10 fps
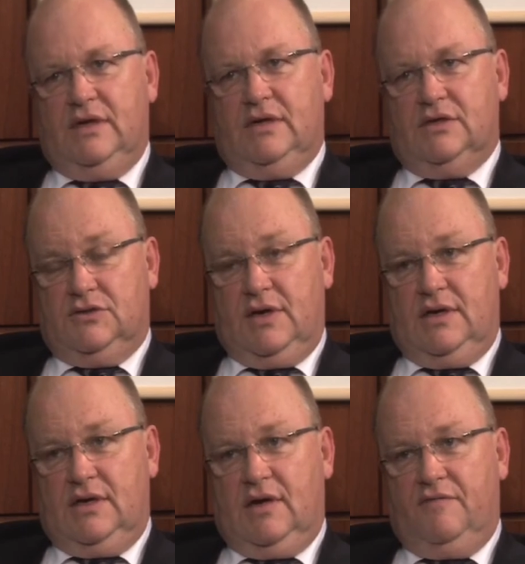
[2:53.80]

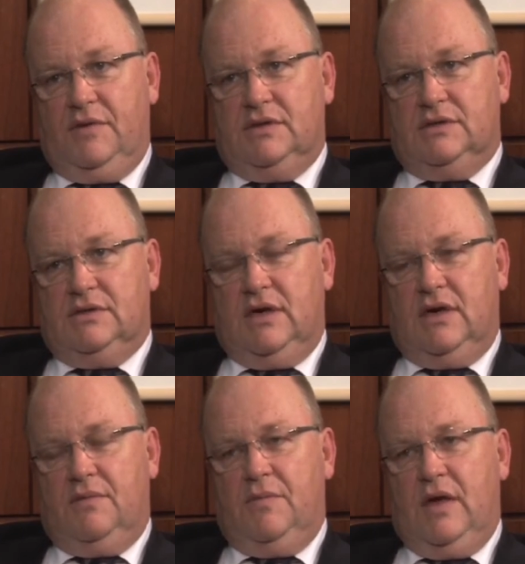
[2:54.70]
Australian governments.
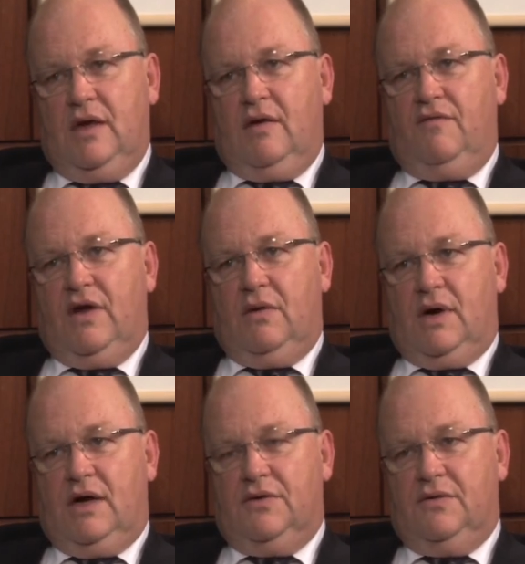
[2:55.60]
Um,
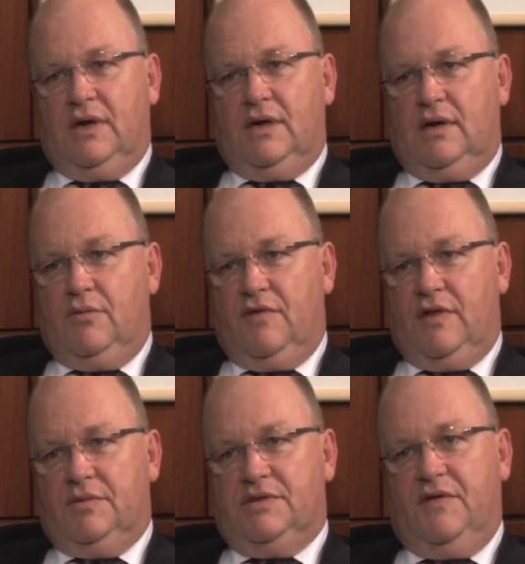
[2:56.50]
Vanuatu and a number of
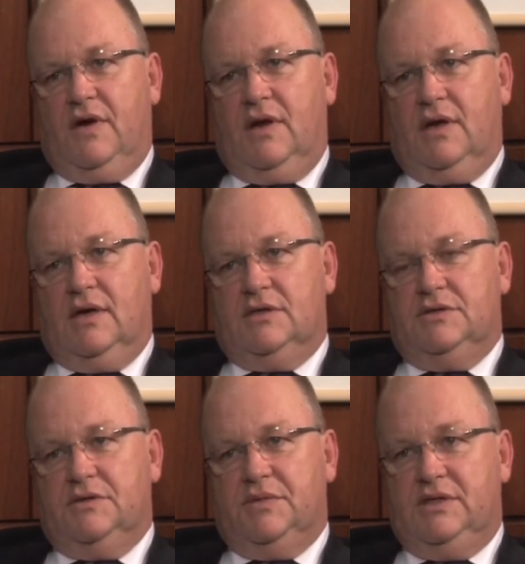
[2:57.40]
other Pacific Island
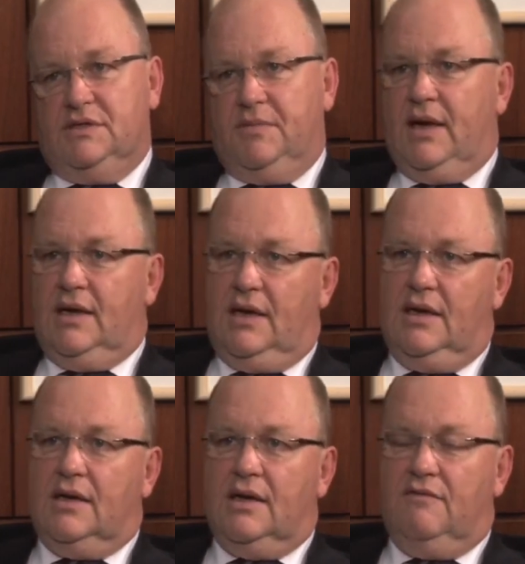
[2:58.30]
countries are participating
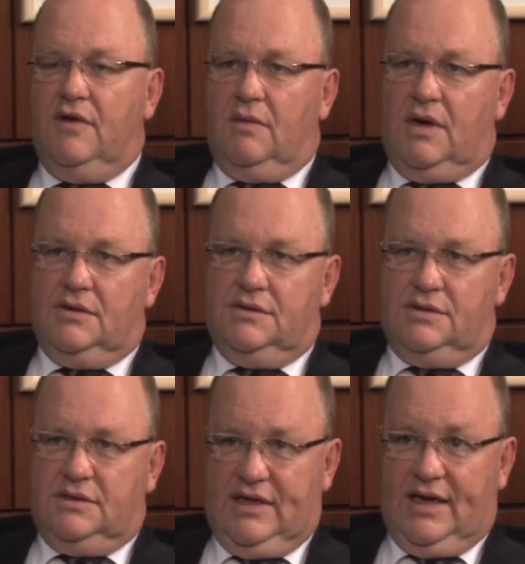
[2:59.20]
in it, and Vanuatu is
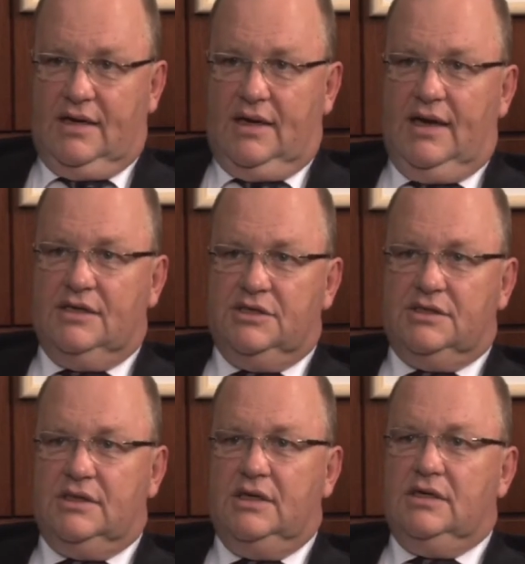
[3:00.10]
the second
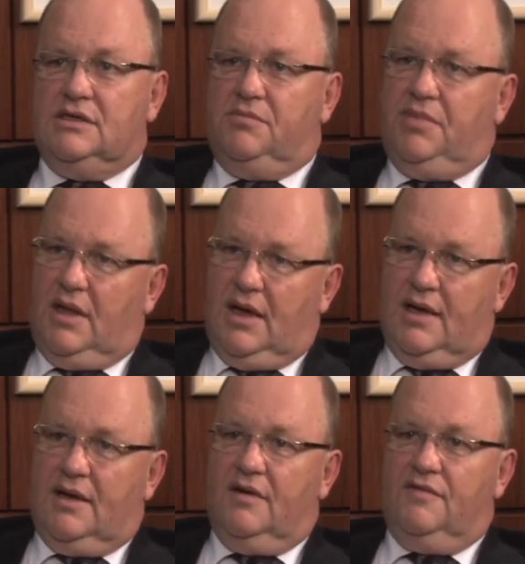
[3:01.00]
largest
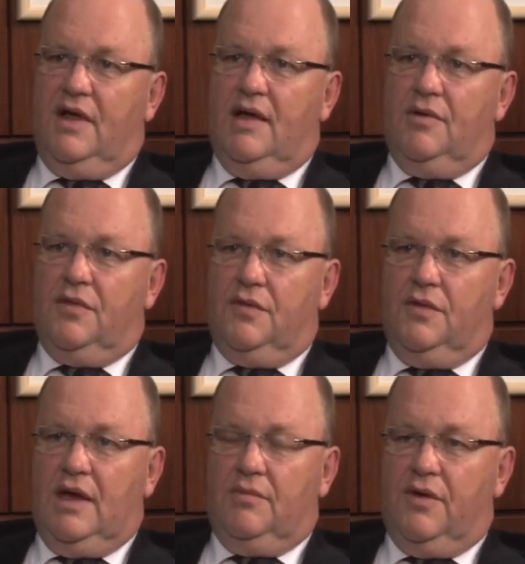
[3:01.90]
supplier of labour through
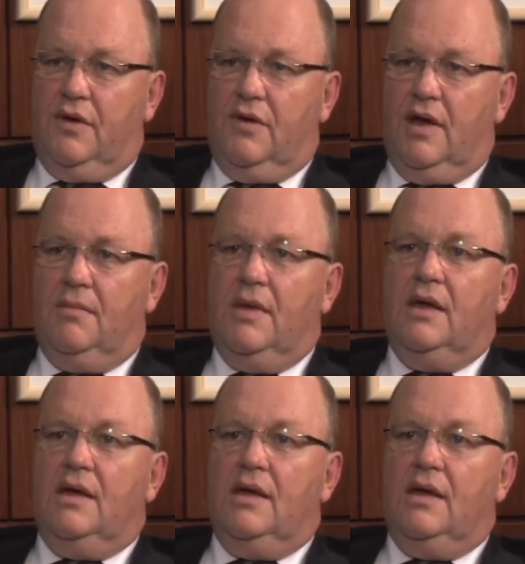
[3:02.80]
that program.